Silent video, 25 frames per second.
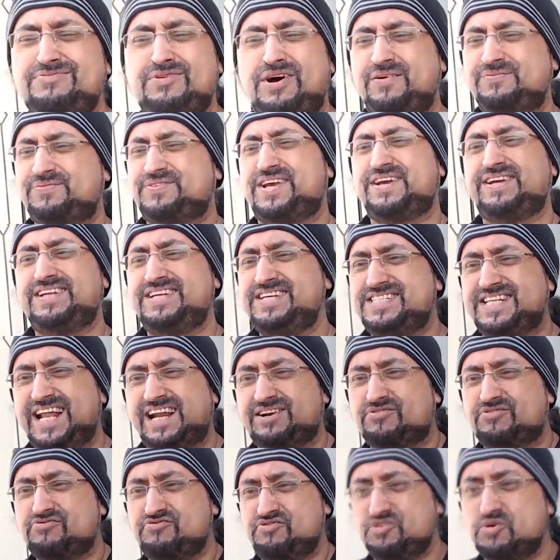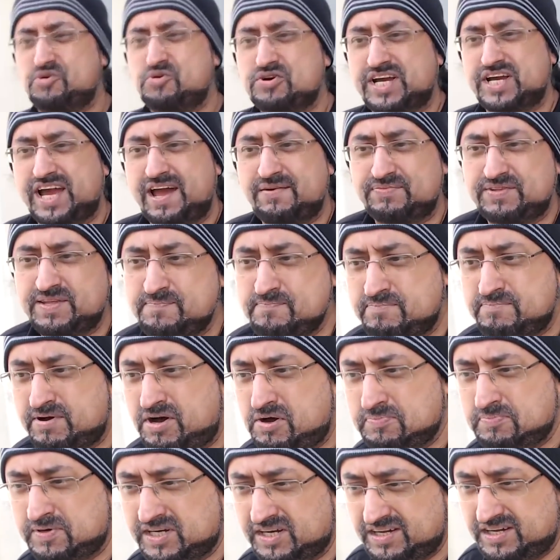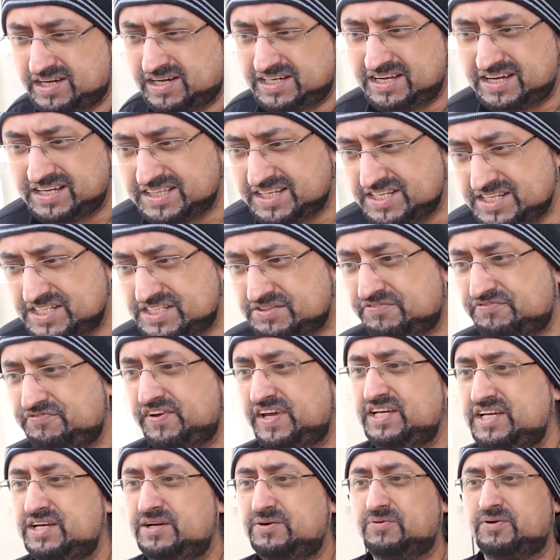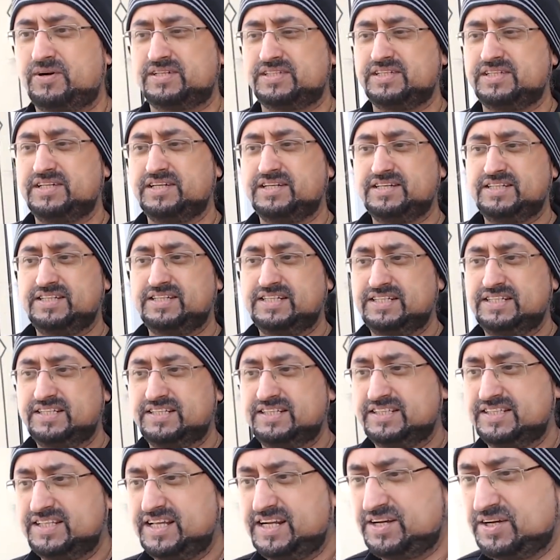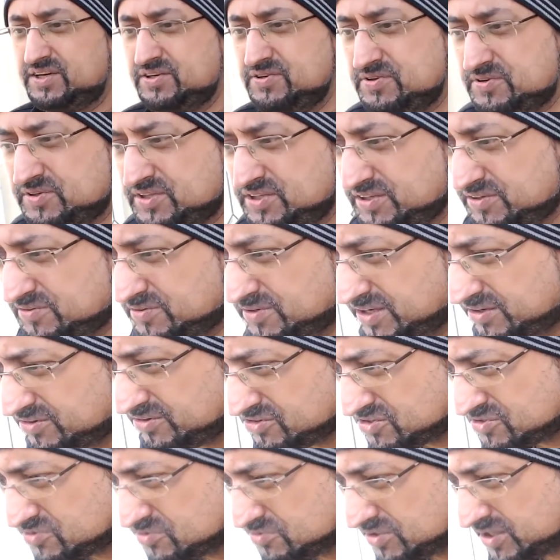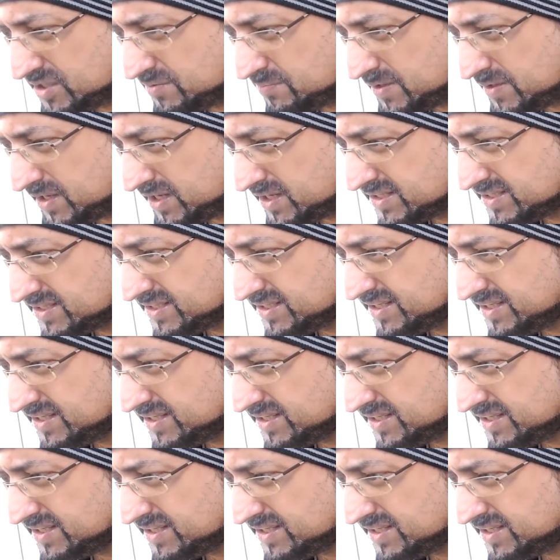I don't know why I'm saying is that the real Captain Bomb Clark. Like there's a fake one. I don't know what I was talking about.